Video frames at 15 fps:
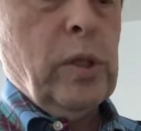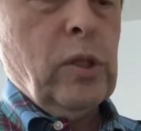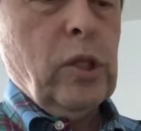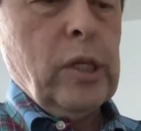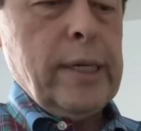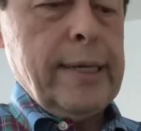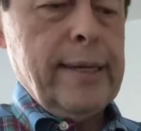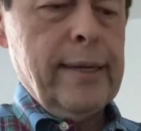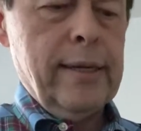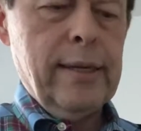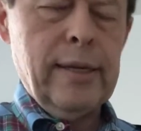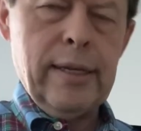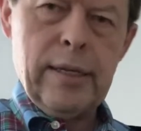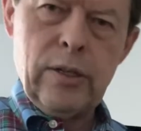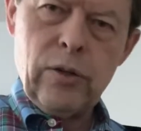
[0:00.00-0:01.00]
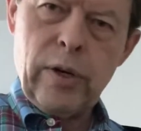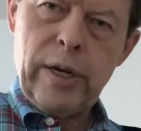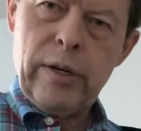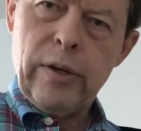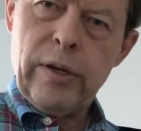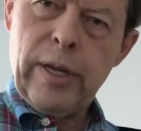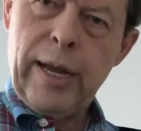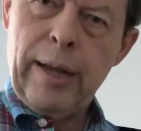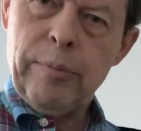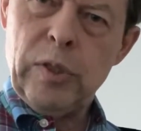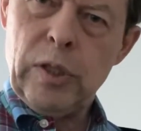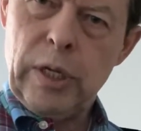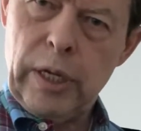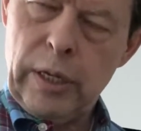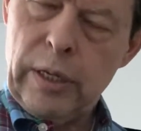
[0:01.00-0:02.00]
G and try your top
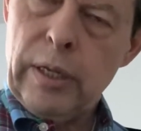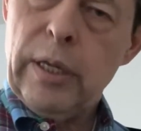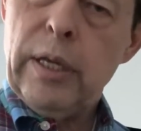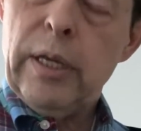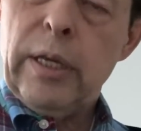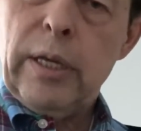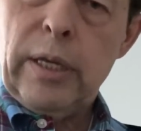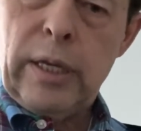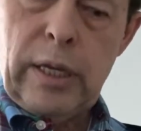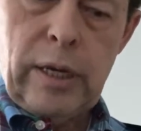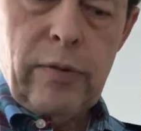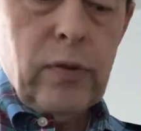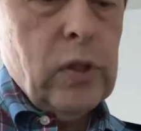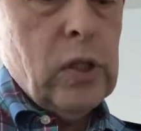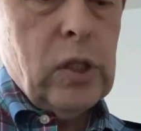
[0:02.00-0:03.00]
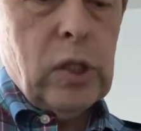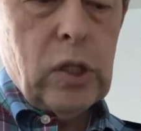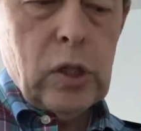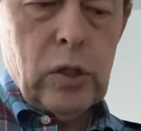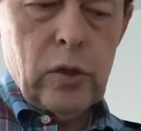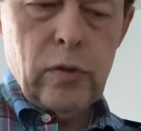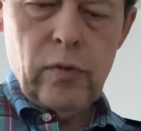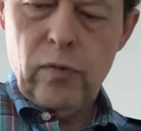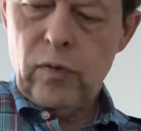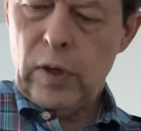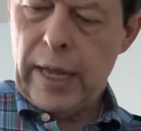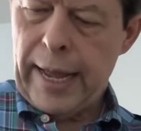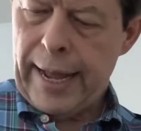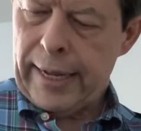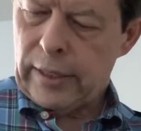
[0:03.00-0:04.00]
G. And if it's still
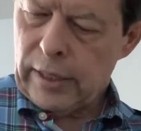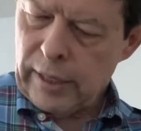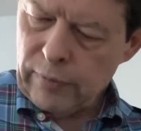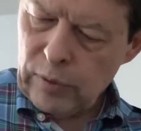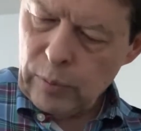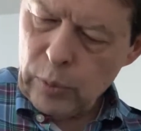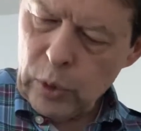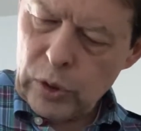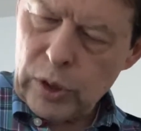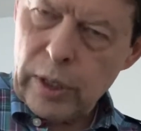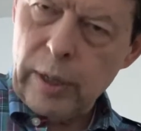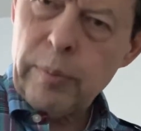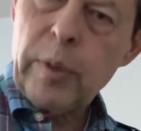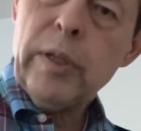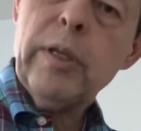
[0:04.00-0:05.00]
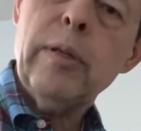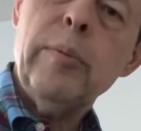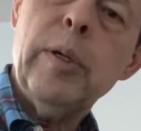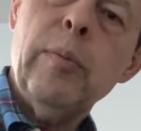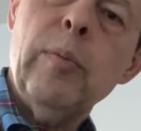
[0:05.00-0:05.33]
flat, you have to push it up a little bit